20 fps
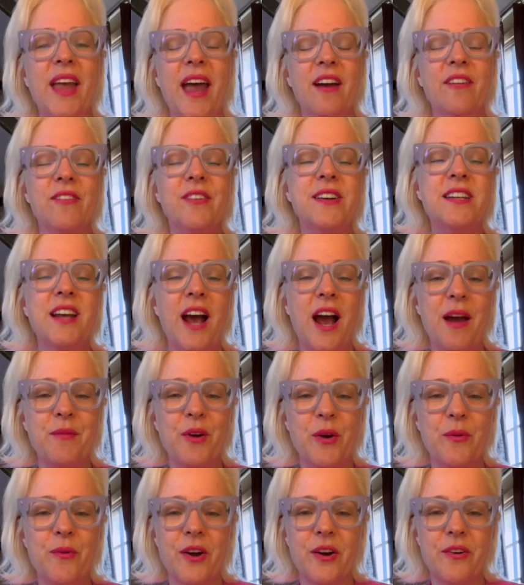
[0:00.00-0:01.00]
Every time
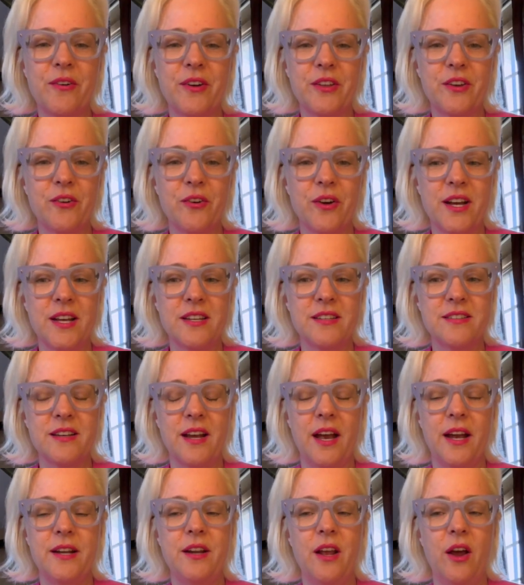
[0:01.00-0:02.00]
I work with Chris,
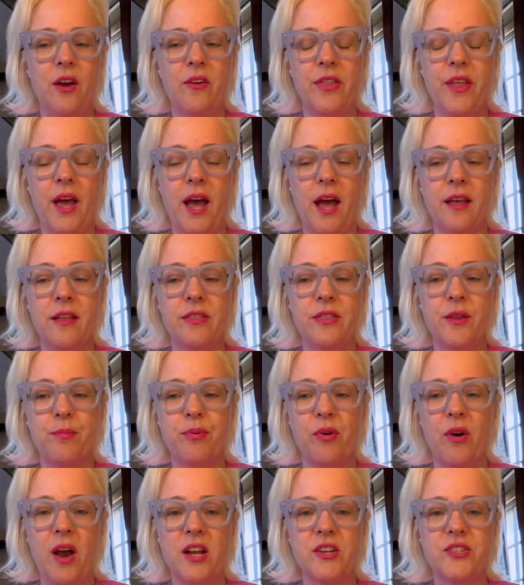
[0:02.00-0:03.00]
I know that the
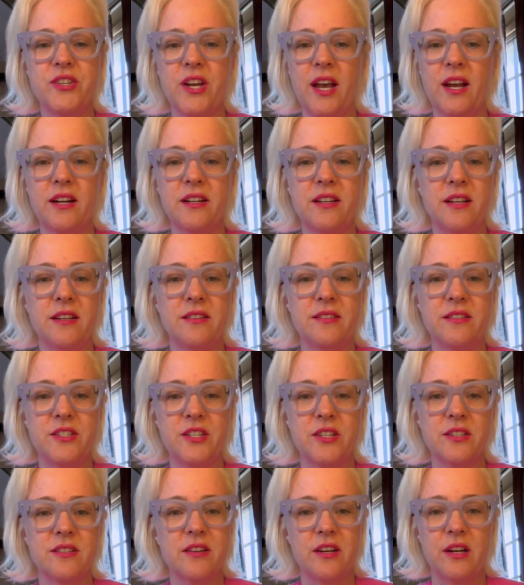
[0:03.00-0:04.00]
project is
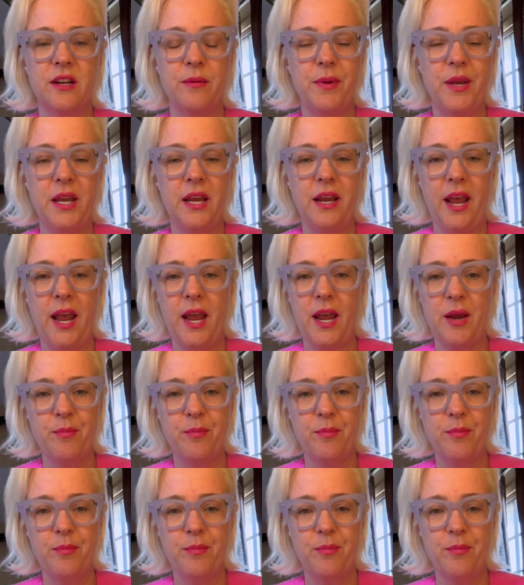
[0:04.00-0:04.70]
just going to be A.